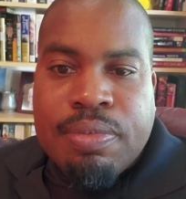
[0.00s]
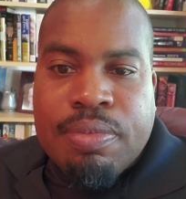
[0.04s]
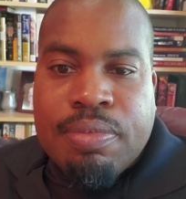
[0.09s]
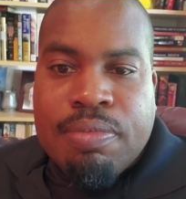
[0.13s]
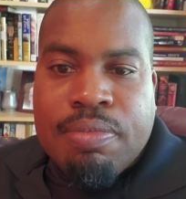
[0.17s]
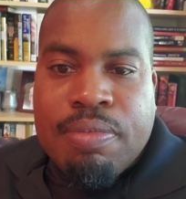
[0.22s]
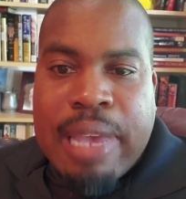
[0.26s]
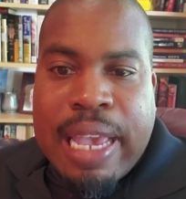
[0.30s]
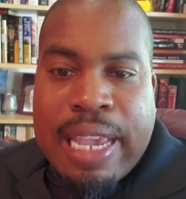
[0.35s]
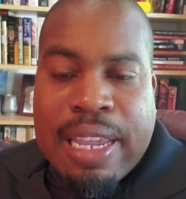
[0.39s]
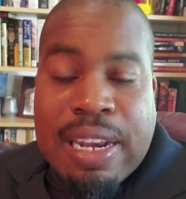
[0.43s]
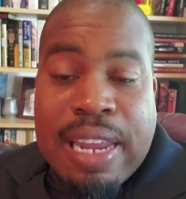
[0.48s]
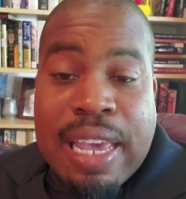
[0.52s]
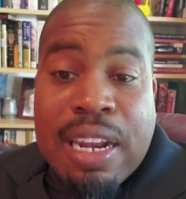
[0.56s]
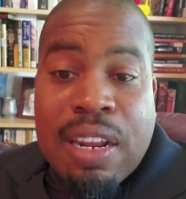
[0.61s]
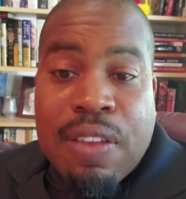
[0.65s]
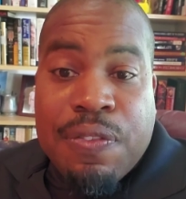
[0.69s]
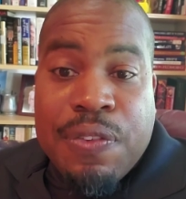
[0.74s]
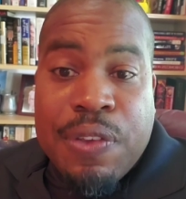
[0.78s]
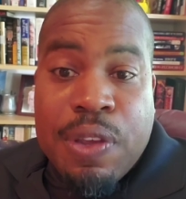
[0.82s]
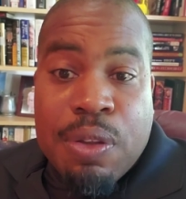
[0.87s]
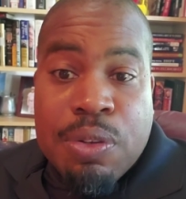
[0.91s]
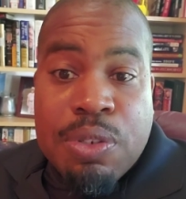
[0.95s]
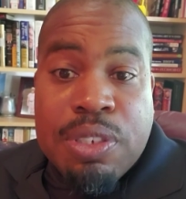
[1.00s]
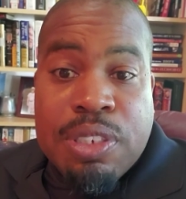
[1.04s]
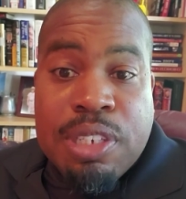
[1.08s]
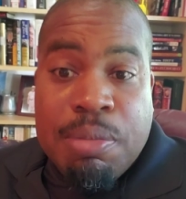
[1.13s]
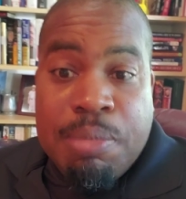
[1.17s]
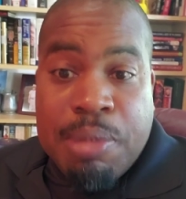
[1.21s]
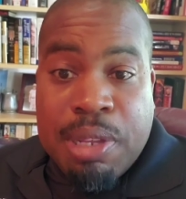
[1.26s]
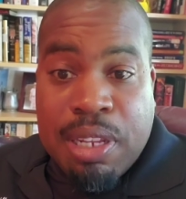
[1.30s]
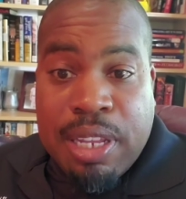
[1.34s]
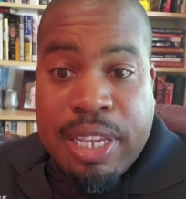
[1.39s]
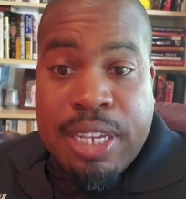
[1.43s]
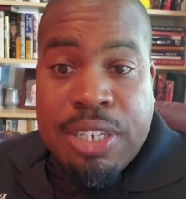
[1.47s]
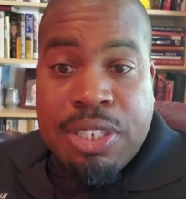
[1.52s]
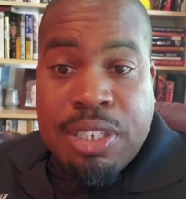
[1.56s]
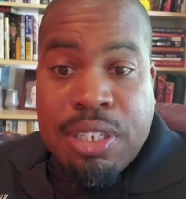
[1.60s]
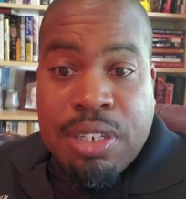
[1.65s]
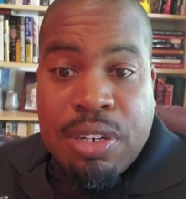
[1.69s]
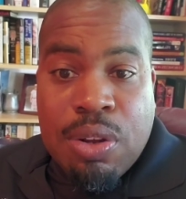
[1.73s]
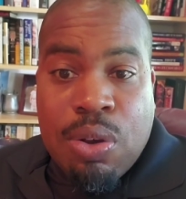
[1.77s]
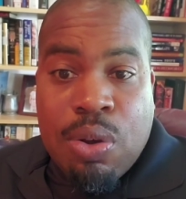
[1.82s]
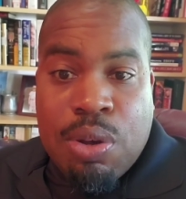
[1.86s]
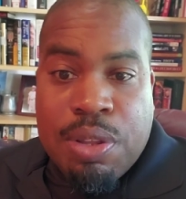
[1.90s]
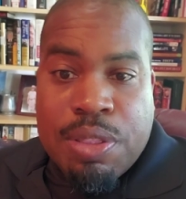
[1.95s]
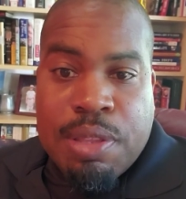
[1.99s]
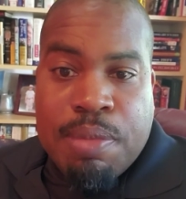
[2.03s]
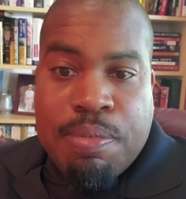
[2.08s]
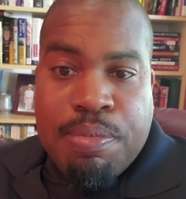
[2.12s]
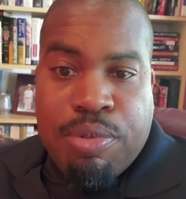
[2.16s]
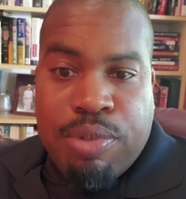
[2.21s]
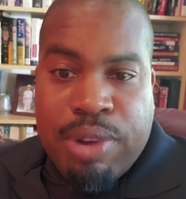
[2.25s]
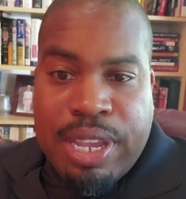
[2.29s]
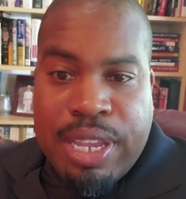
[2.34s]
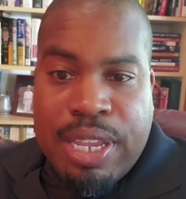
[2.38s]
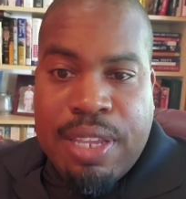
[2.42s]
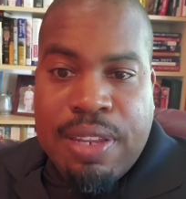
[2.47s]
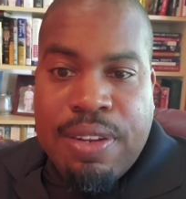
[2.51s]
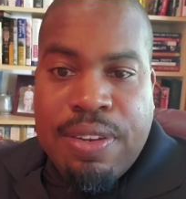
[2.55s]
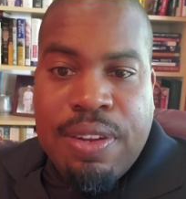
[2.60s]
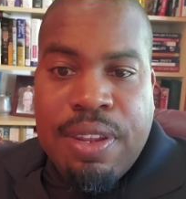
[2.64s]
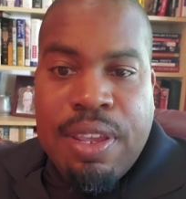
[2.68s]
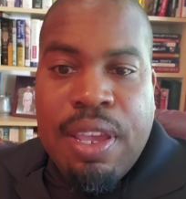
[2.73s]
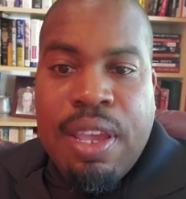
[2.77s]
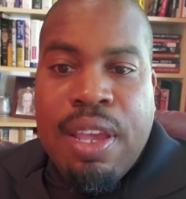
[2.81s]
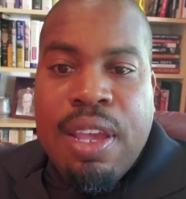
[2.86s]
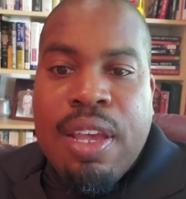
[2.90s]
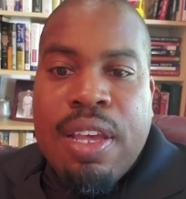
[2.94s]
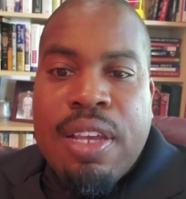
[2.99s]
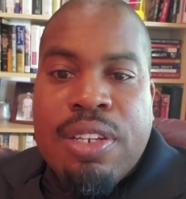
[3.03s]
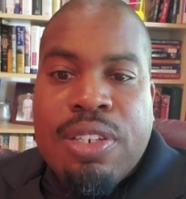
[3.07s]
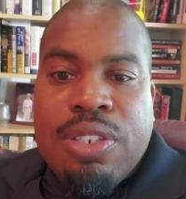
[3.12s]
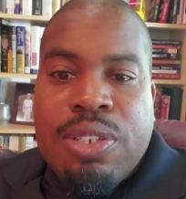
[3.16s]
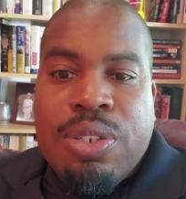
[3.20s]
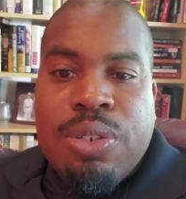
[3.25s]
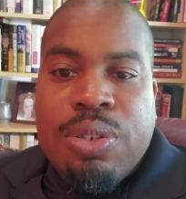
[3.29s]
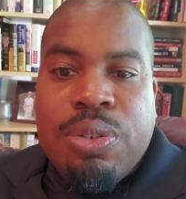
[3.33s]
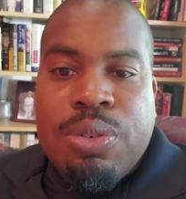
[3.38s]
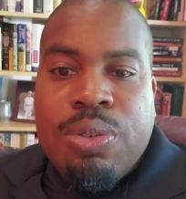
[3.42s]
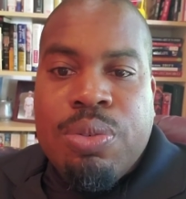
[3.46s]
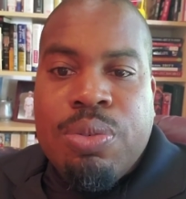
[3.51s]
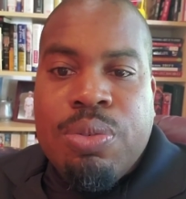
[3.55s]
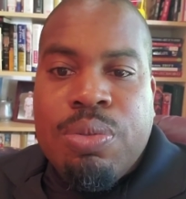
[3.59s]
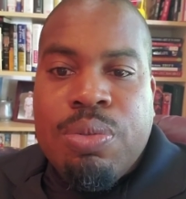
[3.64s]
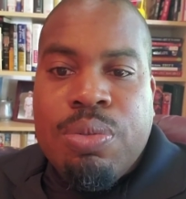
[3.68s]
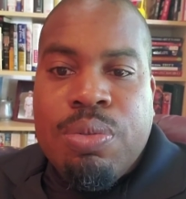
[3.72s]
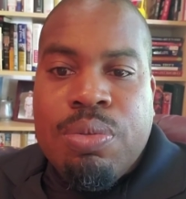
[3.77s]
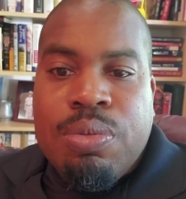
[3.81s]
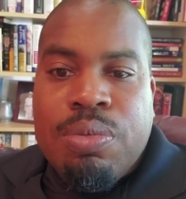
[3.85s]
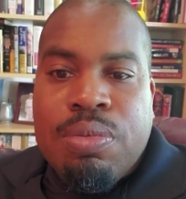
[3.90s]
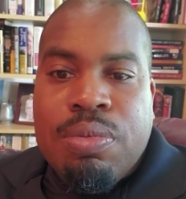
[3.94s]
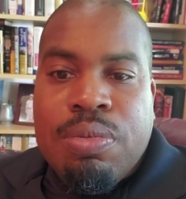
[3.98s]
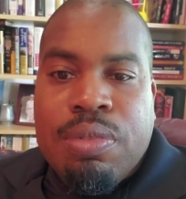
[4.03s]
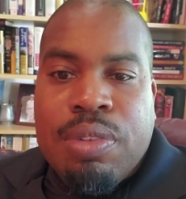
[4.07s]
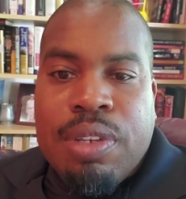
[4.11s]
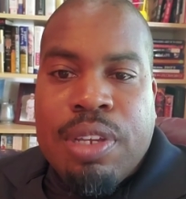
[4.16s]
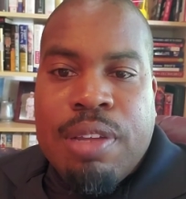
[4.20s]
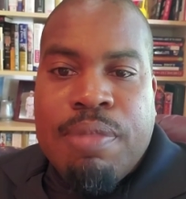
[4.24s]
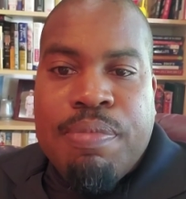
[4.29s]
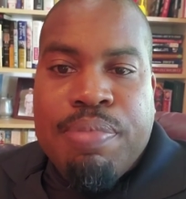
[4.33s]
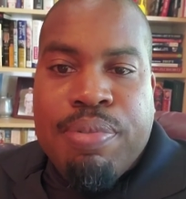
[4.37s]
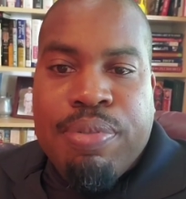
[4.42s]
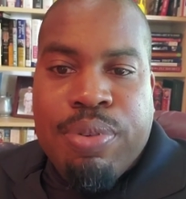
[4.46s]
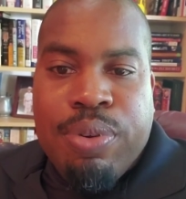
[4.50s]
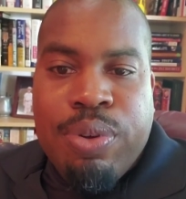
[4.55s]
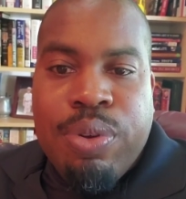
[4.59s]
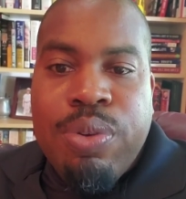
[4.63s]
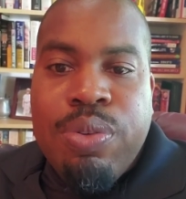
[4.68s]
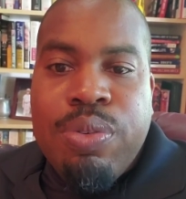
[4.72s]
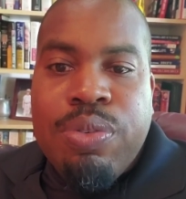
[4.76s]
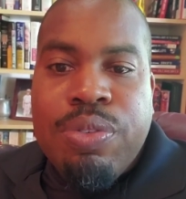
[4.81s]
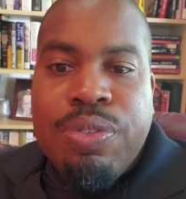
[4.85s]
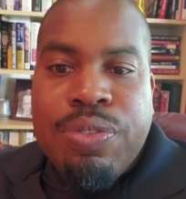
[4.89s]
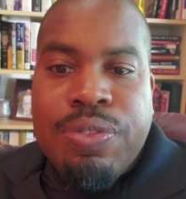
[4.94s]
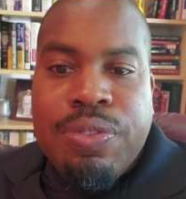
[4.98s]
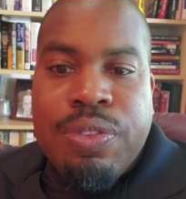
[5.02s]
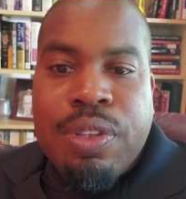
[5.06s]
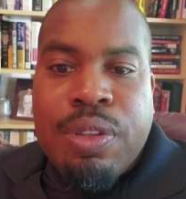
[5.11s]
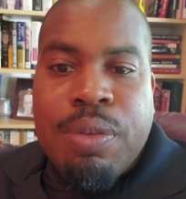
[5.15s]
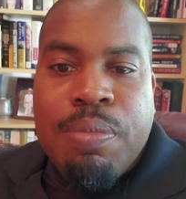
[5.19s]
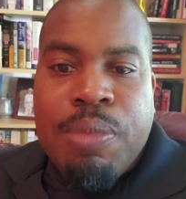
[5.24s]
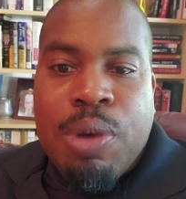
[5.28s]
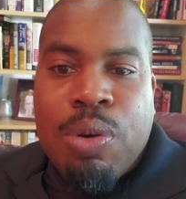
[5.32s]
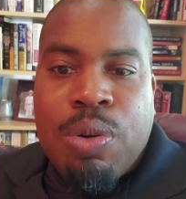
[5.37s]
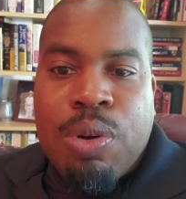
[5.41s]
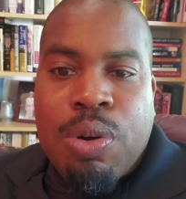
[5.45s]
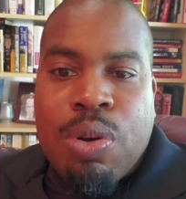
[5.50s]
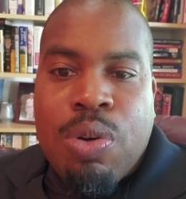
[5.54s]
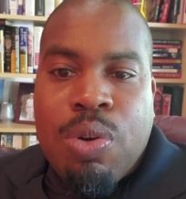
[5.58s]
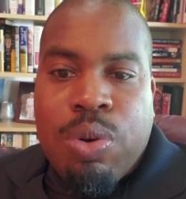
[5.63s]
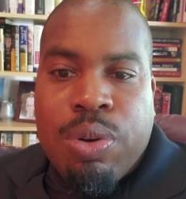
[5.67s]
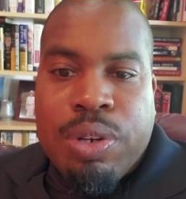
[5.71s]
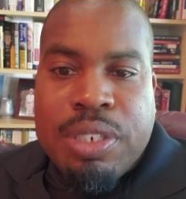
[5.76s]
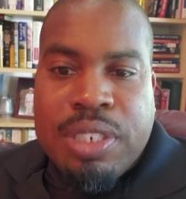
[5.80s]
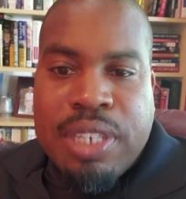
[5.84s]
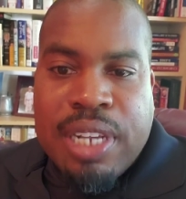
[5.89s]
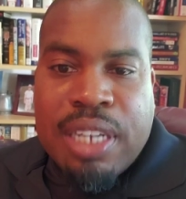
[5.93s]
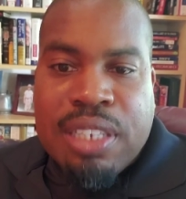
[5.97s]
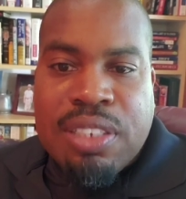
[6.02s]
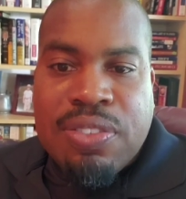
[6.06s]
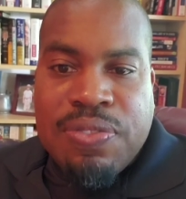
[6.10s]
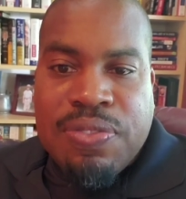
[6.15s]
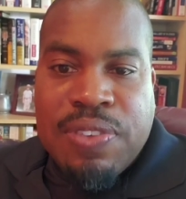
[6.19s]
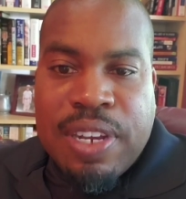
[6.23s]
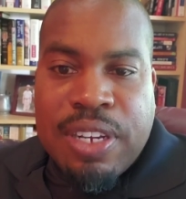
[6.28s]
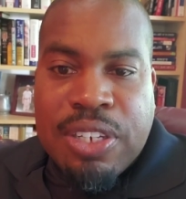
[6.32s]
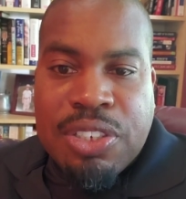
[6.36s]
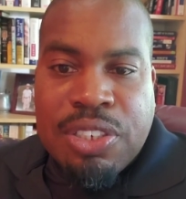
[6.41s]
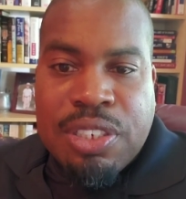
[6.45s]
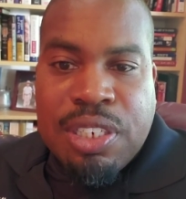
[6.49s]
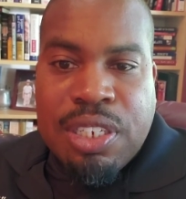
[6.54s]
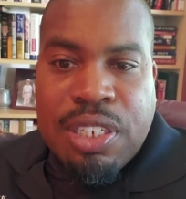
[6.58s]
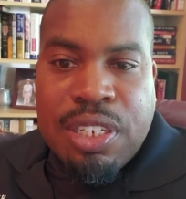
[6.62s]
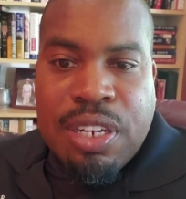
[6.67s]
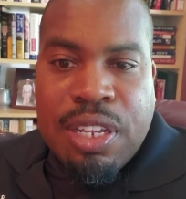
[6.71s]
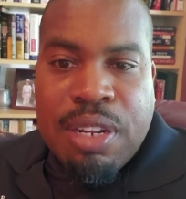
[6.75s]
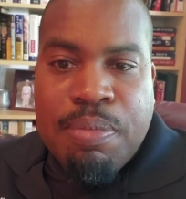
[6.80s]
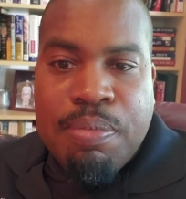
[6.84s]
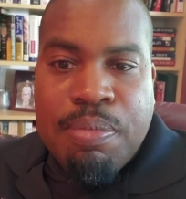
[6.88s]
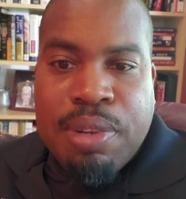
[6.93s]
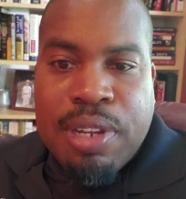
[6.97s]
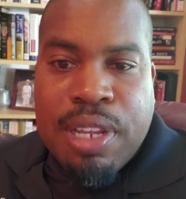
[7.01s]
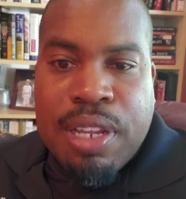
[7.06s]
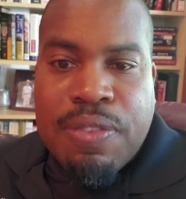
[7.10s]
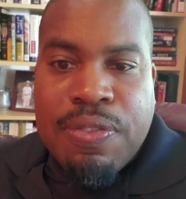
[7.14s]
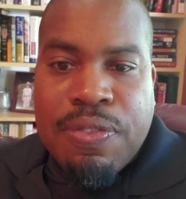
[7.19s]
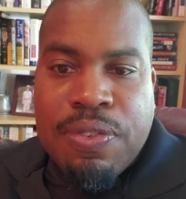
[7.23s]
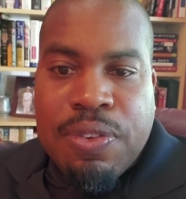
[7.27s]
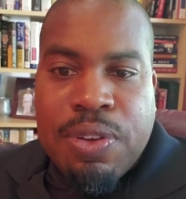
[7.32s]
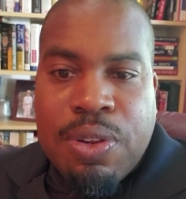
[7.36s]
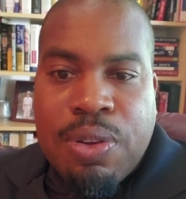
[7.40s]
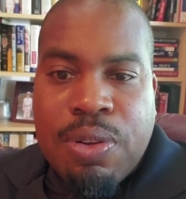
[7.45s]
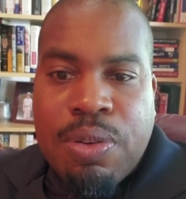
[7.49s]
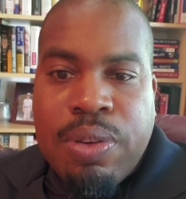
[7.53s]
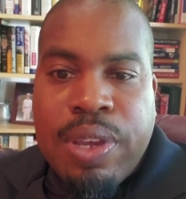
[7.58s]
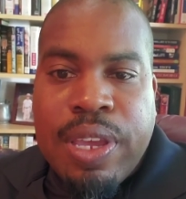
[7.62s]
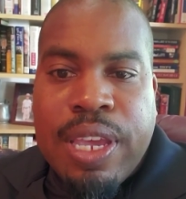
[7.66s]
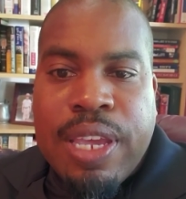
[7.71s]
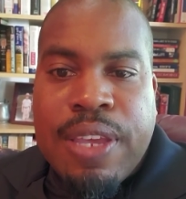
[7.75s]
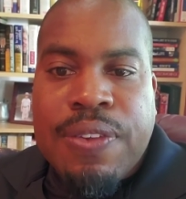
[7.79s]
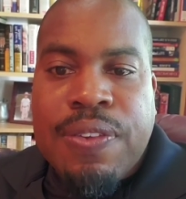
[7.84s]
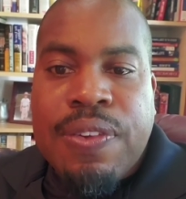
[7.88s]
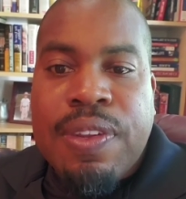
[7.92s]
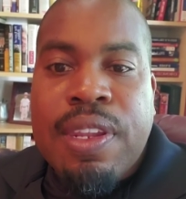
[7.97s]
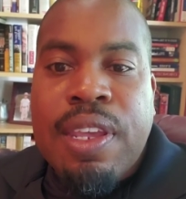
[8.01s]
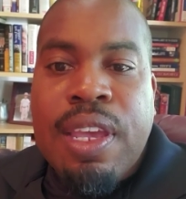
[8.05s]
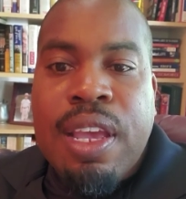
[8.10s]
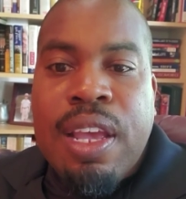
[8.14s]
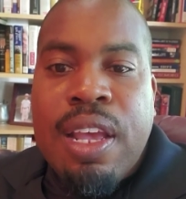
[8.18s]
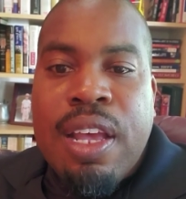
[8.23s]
magnetic field stimulation on the brain to improve the motor cortex functioning and blood flow and